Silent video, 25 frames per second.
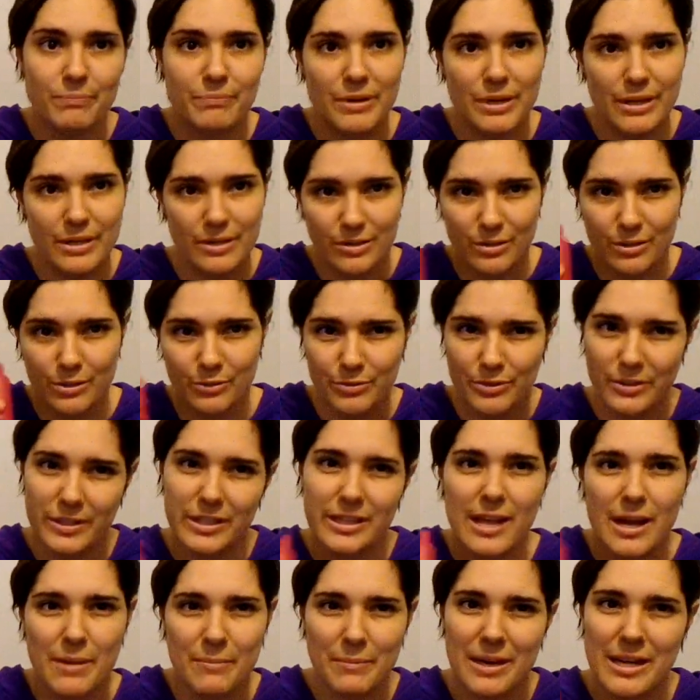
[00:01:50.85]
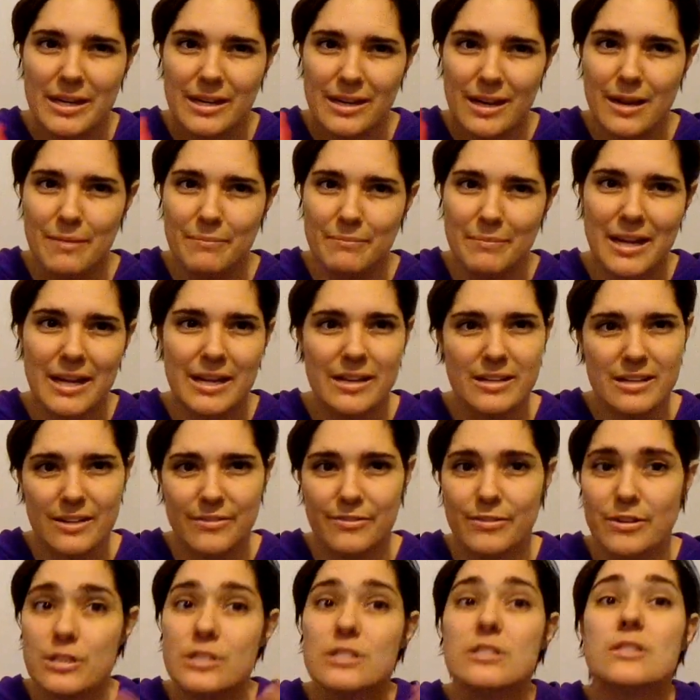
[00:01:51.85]
but hopefully that might not make a
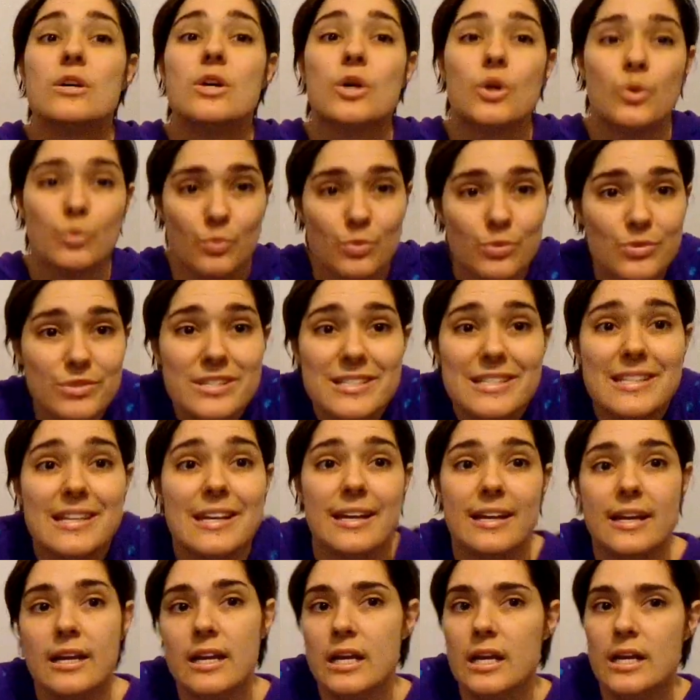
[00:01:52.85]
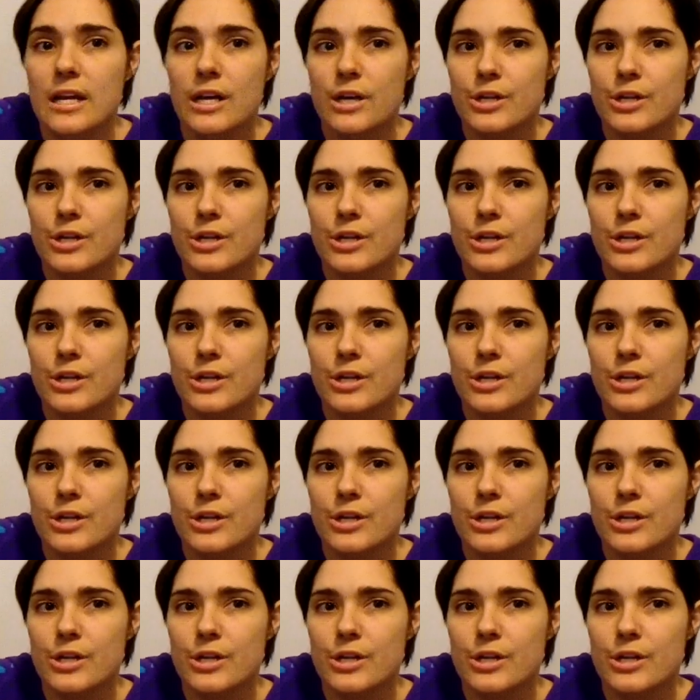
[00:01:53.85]
difference. We'll see.